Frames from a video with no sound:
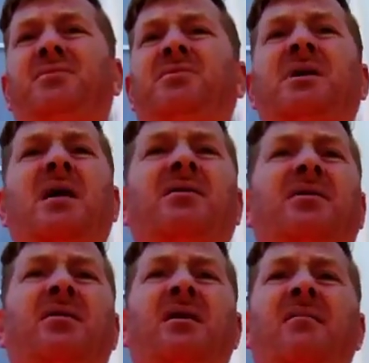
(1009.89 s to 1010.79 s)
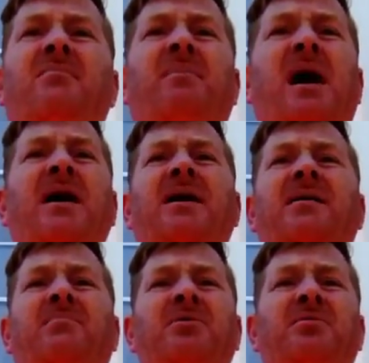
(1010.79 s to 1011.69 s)
not going to ever buy
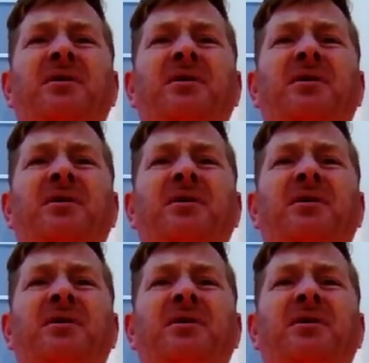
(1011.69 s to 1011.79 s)
any balloon